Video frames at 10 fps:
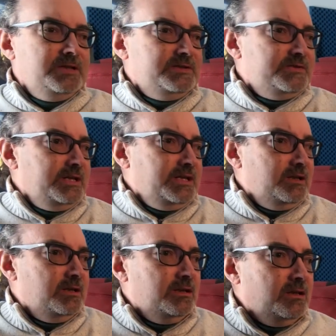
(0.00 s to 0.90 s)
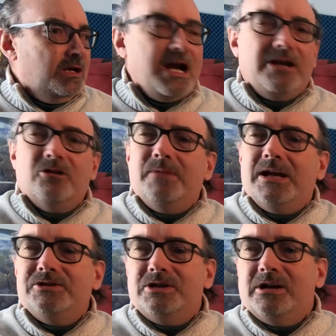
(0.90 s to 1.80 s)
It's the Iron
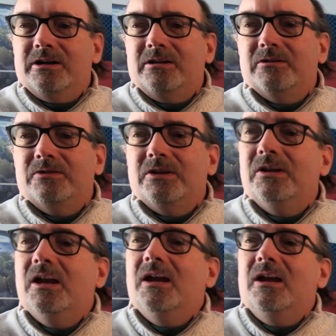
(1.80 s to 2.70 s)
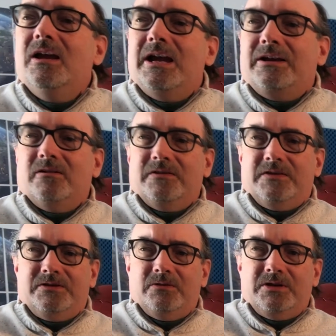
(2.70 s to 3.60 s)
Man chair. I call it the, I call it
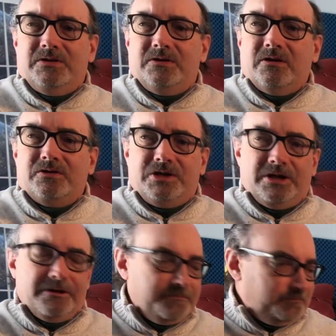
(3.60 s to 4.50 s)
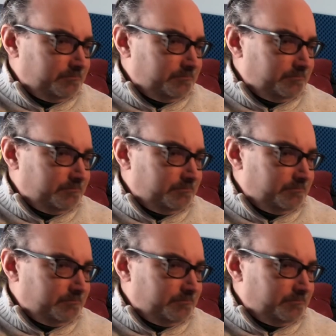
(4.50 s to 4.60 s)
the Tony Stark chair.